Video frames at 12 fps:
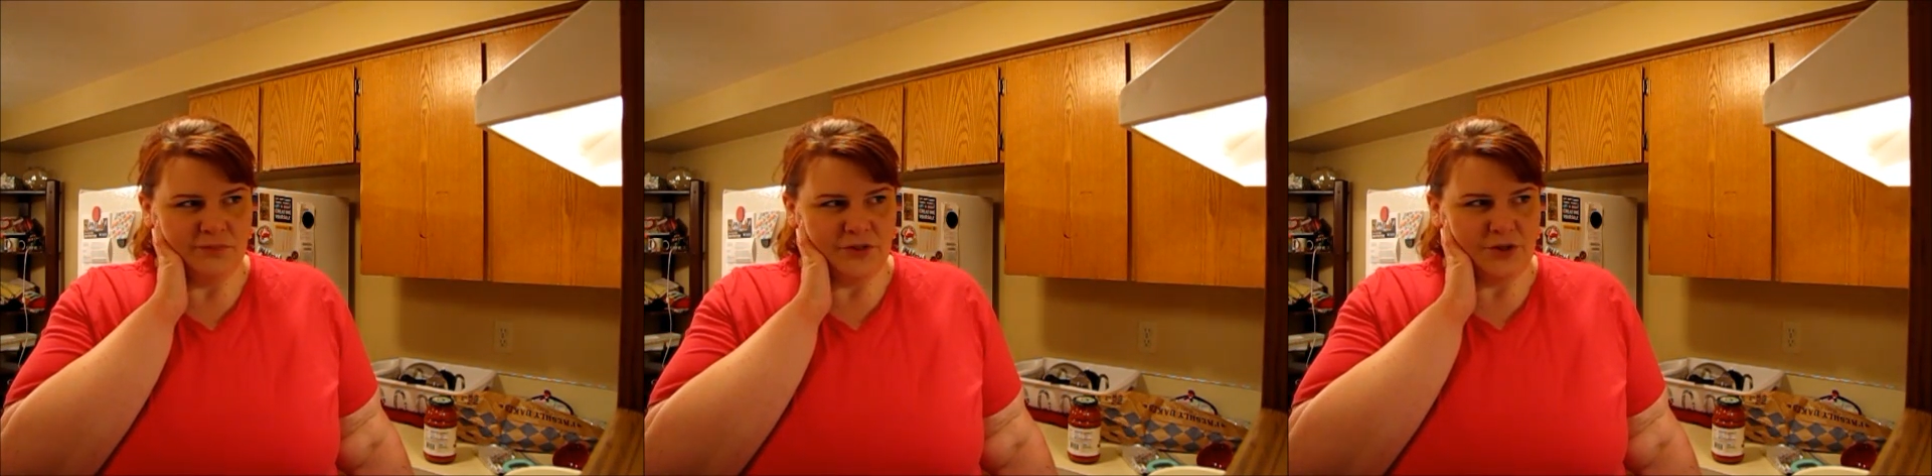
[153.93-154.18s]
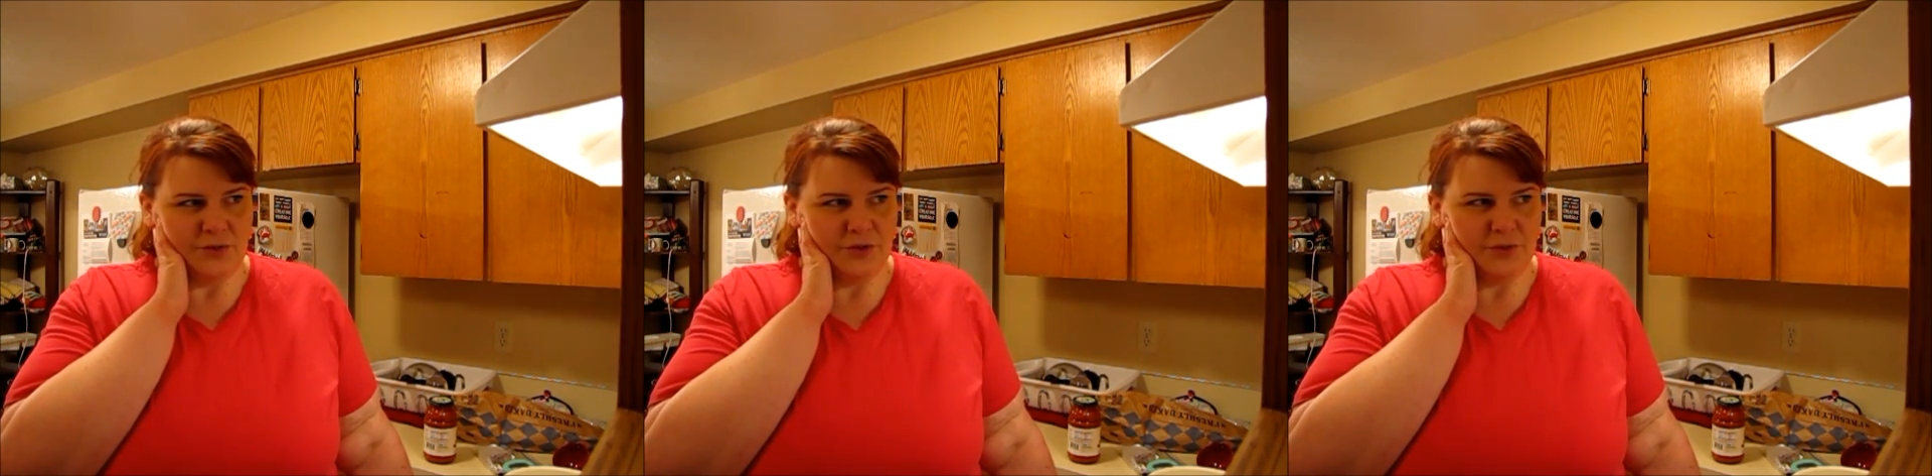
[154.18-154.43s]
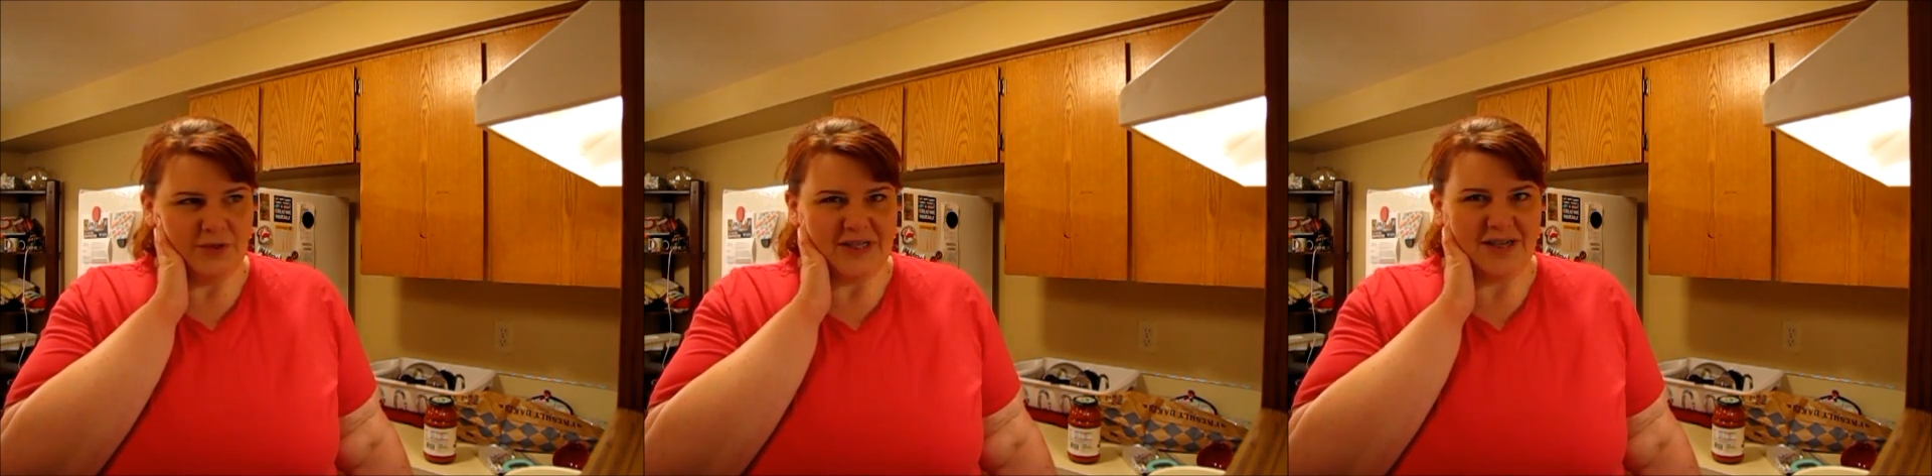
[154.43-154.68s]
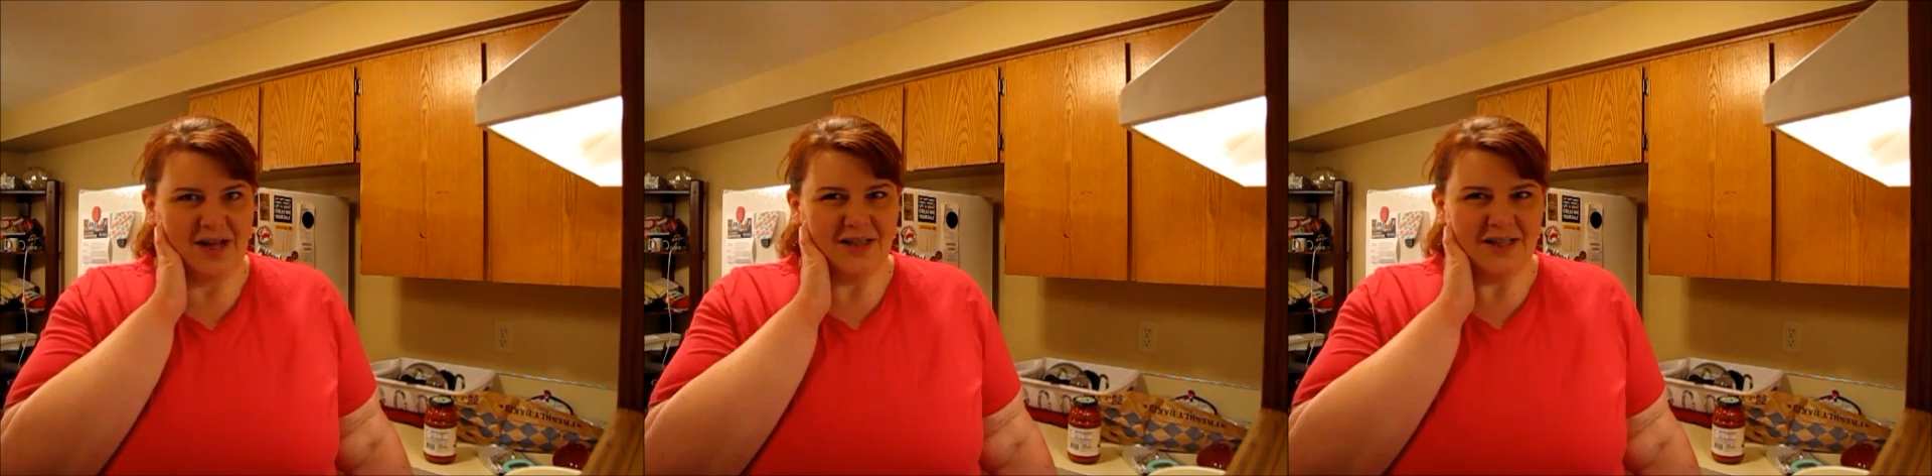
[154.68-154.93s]
2 or 3
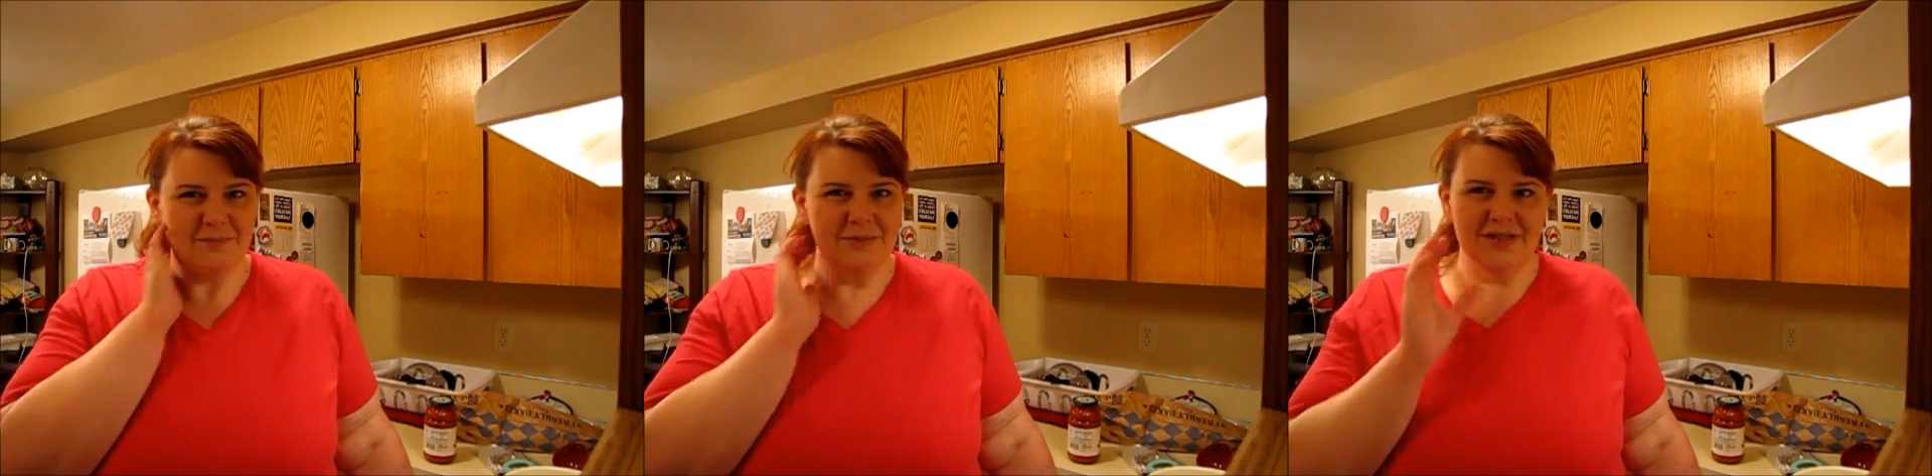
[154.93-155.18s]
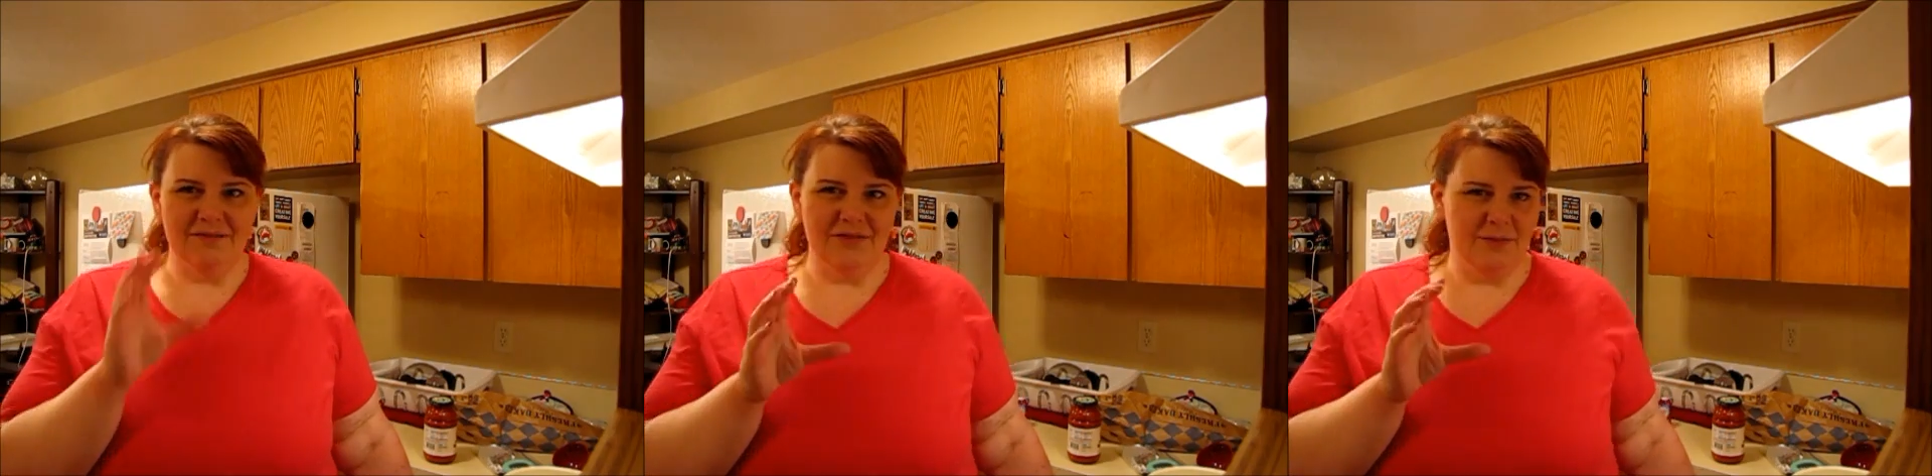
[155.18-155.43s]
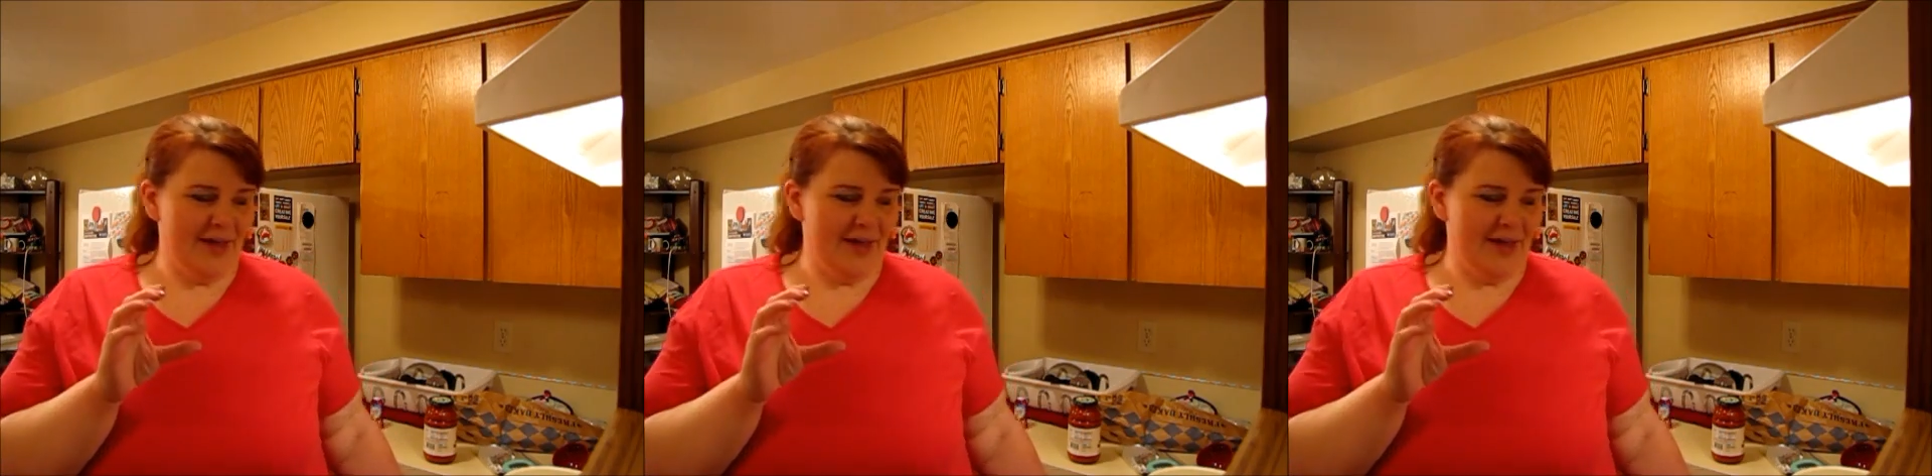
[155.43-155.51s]
dollops of the